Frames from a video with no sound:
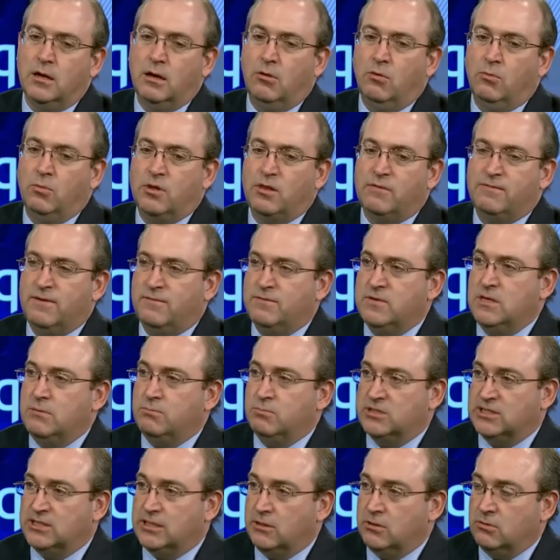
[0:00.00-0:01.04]
Almost
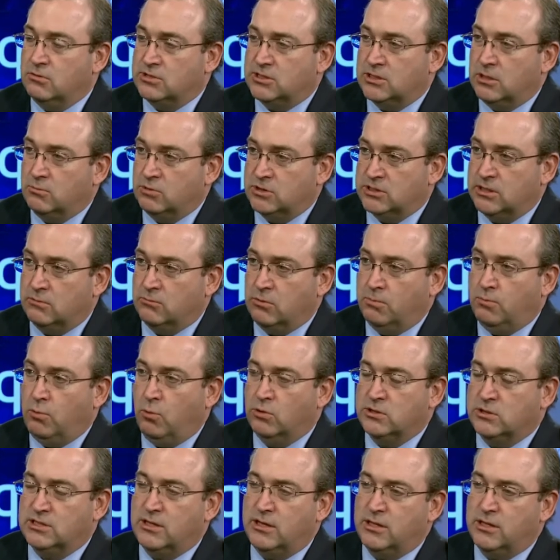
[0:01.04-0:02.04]
15% of those numbers are going to report.